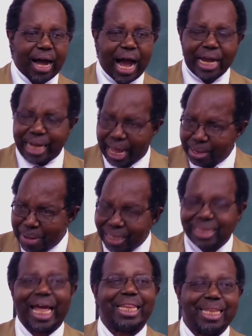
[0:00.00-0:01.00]
and I
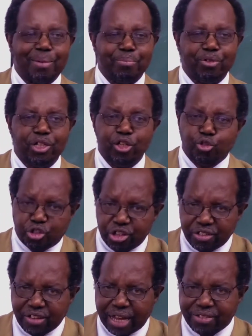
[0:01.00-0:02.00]
mentor them into
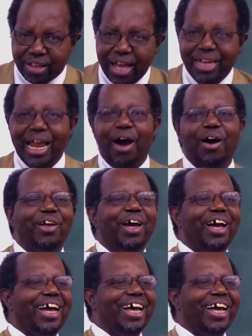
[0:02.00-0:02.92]
Jesus. Now,